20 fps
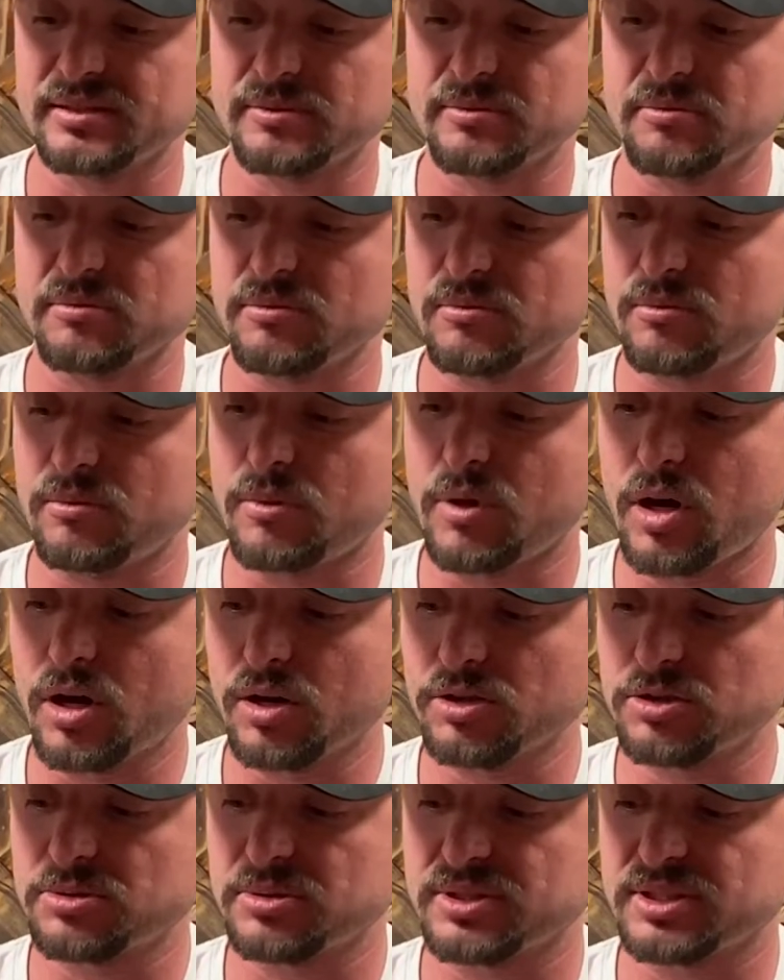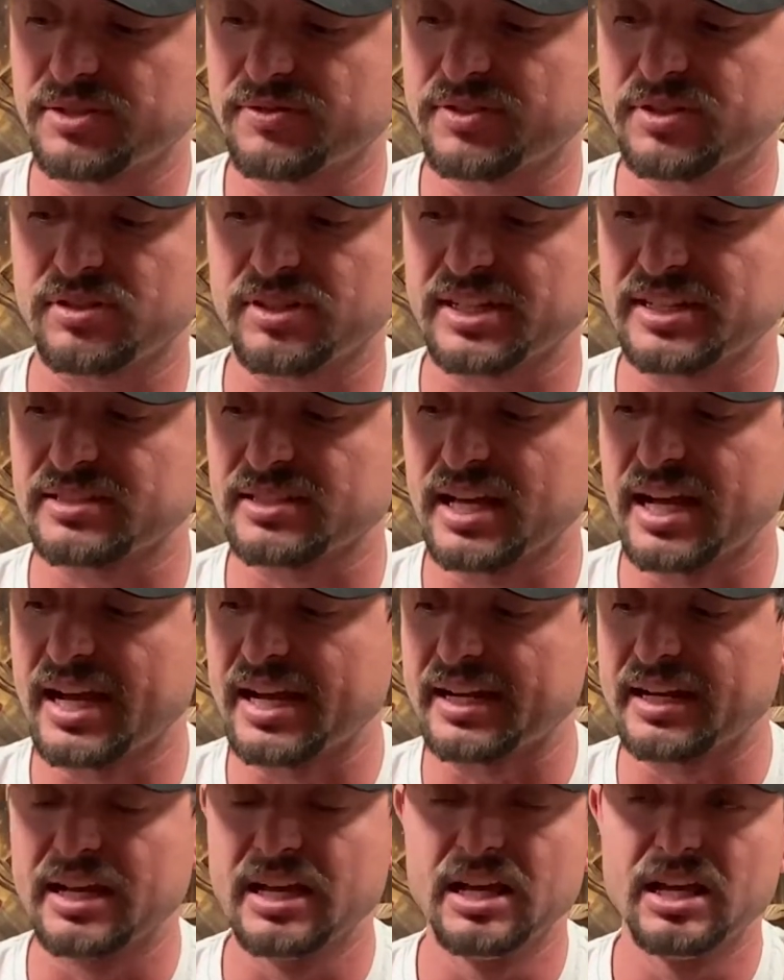model specifically is like
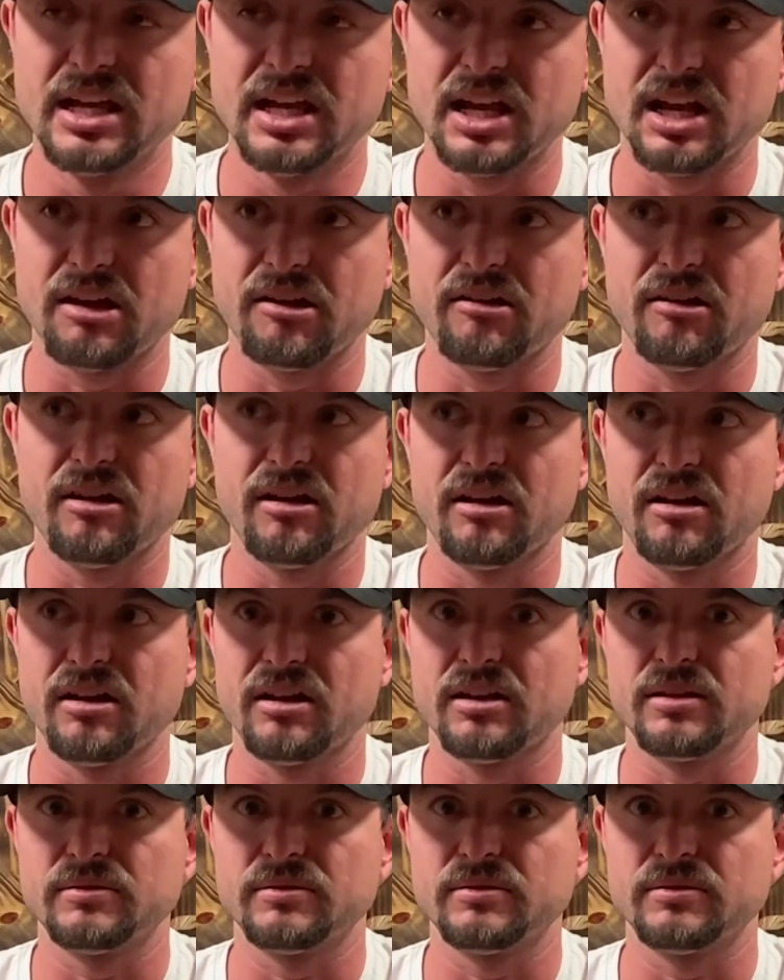uh,